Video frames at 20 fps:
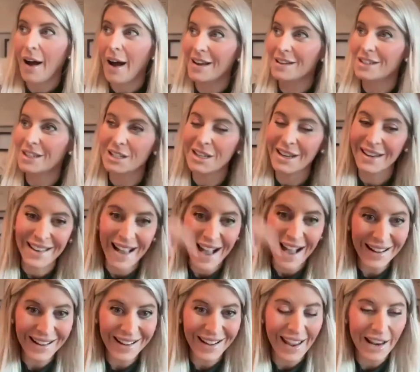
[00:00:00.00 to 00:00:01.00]
I said, you
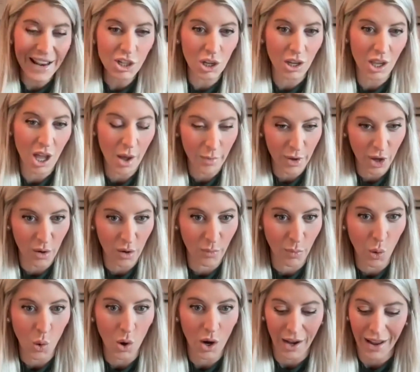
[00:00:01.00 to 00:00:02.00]
got an agent coming on
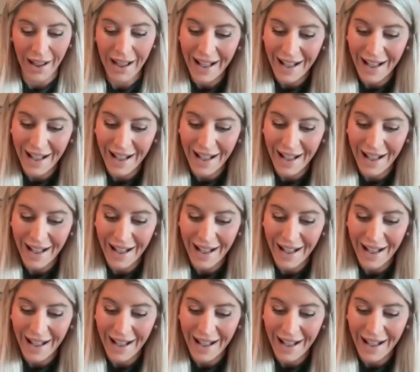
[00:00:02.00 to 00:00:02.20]
board.